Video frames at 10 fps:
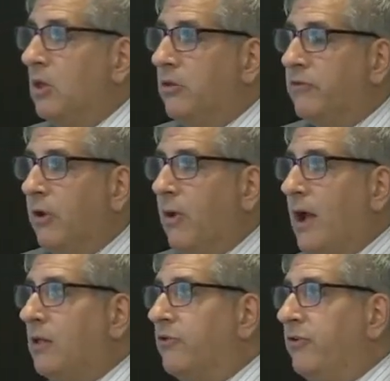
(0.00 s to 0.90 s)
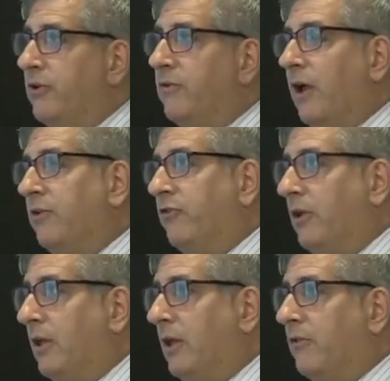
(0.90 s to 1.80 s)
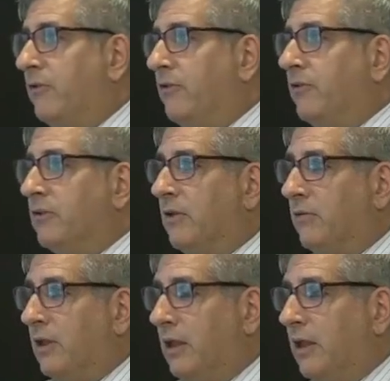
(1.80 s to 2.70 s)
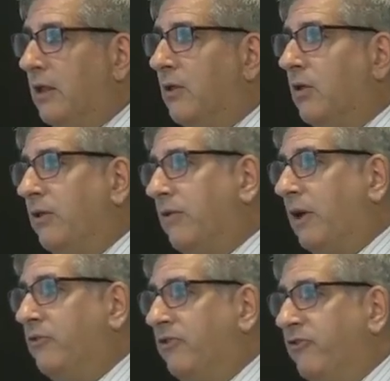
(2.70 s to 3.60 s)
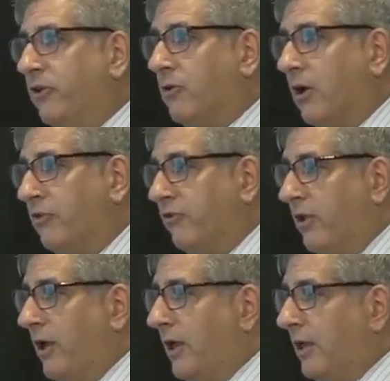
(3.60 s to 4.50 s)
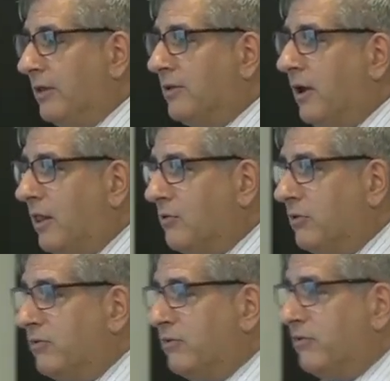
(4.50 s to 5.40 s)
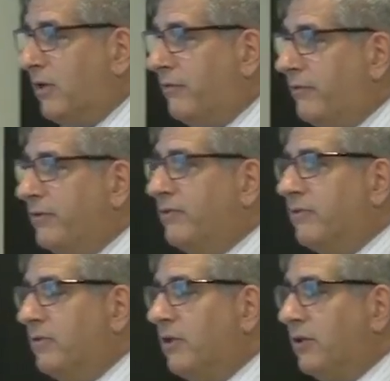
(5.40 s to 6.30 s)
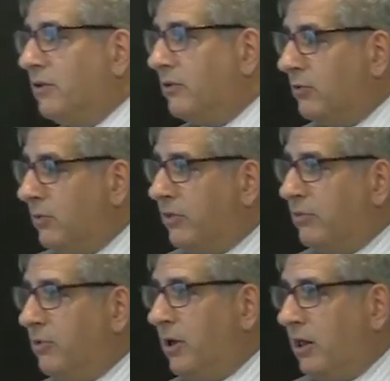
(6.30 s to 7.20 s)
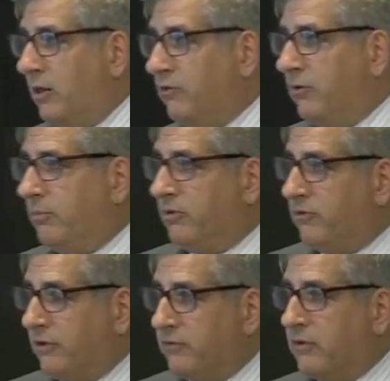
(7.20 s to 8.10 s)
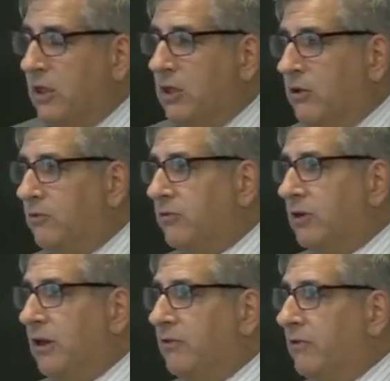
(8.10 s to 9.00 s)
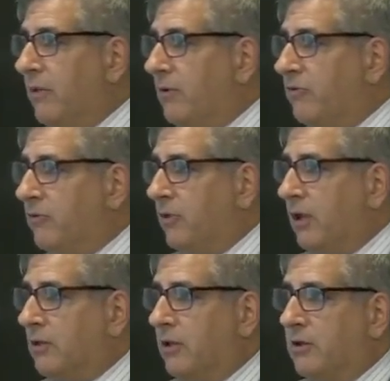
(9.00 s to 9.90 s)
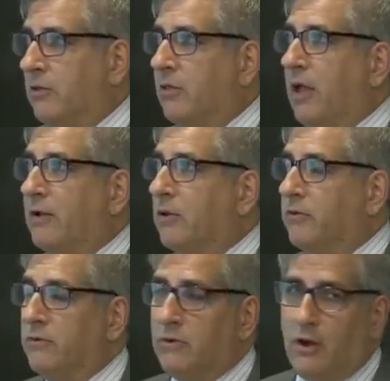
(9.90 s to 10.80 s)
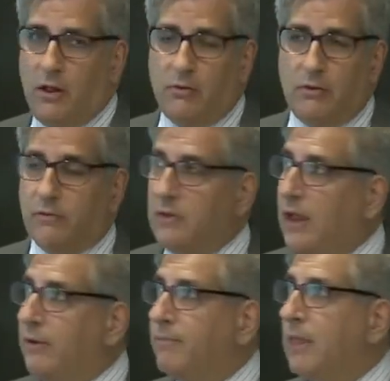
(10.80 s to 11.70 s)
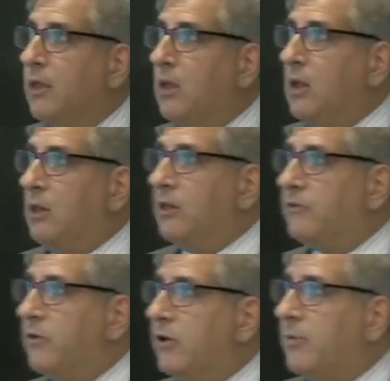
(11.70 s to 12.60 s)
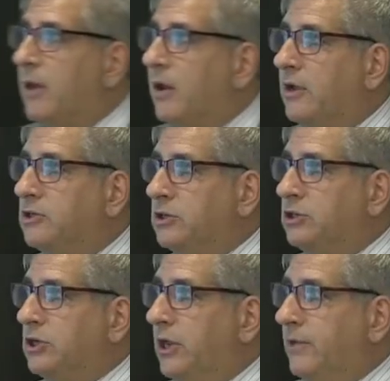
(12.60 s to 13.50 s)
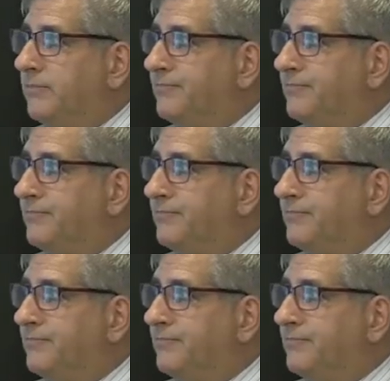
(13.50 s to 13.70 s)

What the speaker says: So allergy is IgE, sensitivity is IgG or IgA. Intolerance itself is nothing to do with immunology, but just usually an enzyme issue like lactose intolerance. Now, let's talk about IgG.